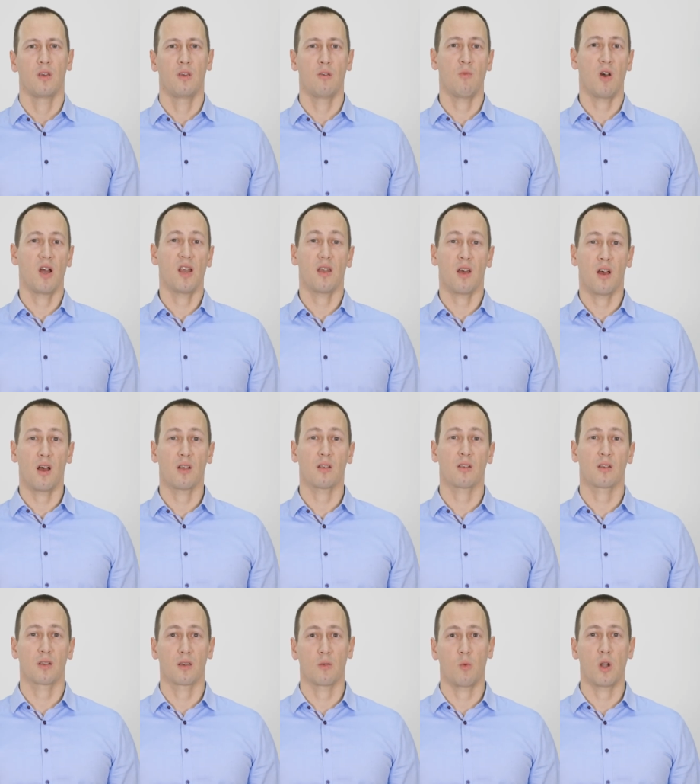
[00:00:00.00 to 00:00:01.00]
You might
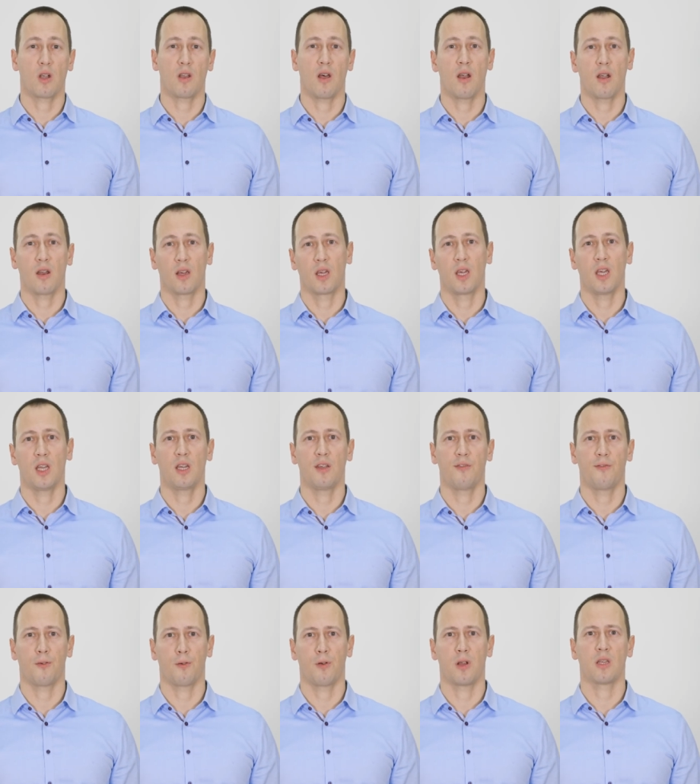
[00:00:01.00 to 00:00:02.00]
ask what are the key
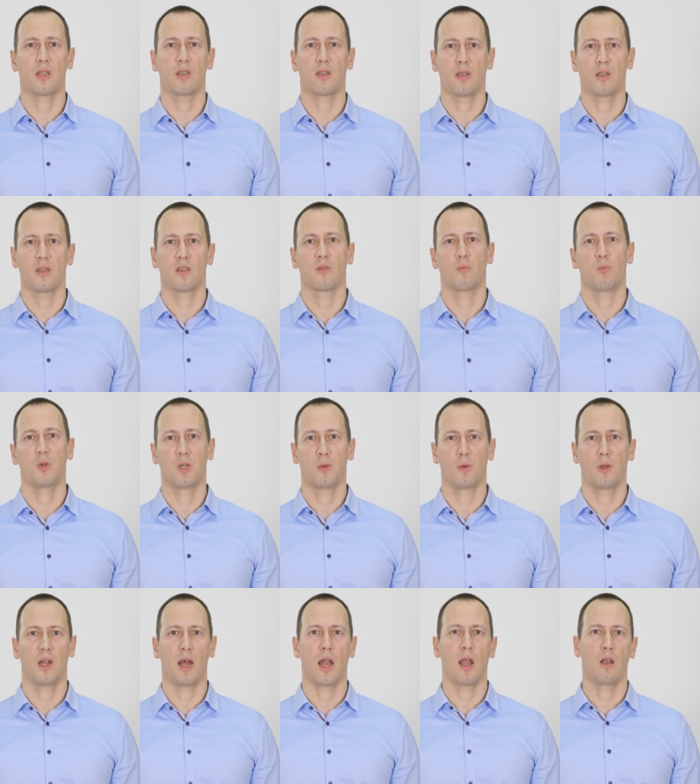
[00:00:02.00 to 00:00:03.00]
differences
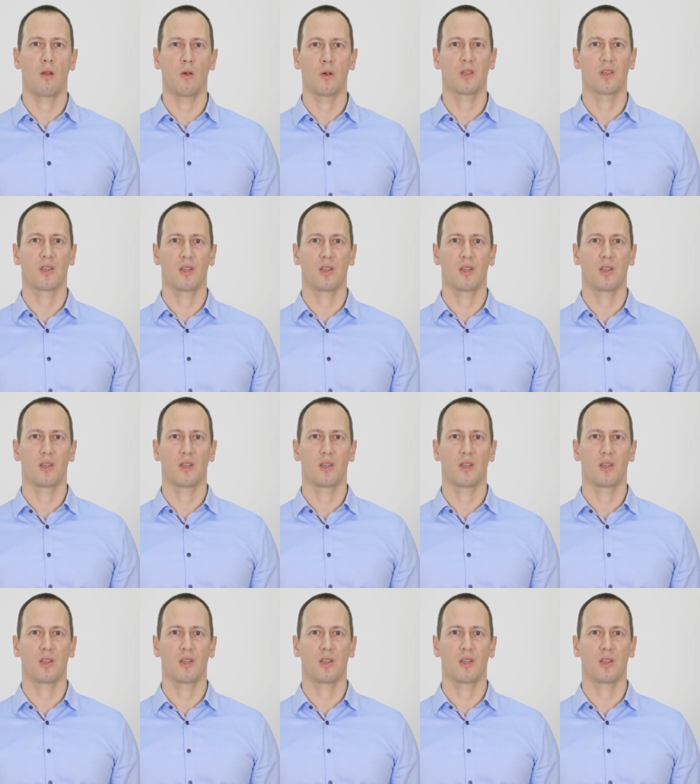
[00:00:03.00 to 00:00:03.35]
between analog